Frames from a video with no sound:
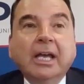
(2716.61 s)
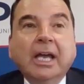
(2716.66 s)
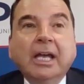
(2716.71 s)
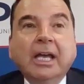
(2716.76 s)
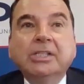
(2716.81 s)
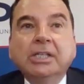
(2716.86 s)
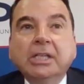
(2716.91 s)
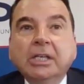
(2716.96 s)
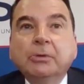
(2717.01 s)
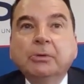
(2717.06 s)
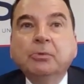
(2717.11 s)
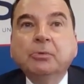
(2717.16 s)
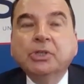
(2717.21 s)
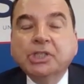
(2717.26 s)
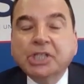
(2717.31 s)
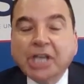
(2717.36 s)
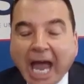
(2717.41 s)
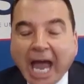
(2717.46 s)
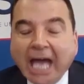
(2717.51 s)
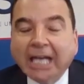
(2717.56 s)
And she
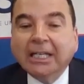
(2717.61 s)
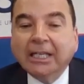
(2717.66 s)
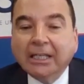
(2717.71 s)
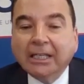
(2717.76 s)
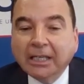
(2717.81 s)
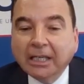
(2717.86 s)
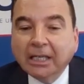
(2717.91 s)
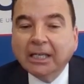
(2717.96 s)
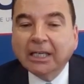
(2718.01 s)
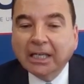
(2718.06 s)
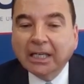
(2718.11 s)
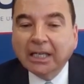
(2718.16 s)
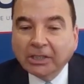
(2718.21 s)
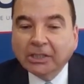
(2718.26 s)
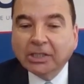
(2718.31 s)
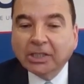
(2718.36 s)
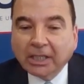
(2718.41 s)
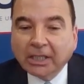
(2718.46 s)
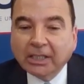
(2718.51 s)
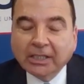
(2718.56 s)
chatted
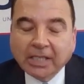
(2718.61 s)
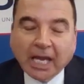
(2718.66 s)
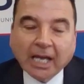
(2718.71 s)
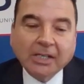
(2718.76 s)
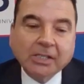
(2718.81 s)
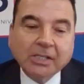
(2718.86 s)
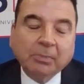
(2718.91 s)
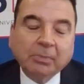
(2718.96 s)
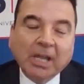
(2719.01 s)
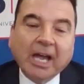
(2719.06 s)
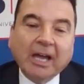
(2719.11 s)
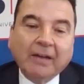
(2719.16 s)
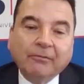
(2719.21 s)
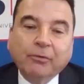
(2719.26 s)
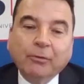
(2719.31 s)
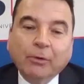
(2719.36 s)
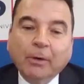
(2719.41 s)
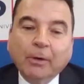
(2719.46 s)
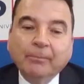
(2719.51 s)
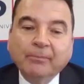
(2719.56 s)
into the text
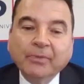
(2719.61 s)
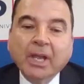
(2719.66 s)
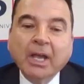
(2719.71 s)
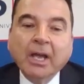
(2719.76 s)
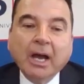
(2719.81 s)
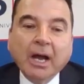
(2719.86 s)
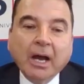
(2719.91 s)
platform,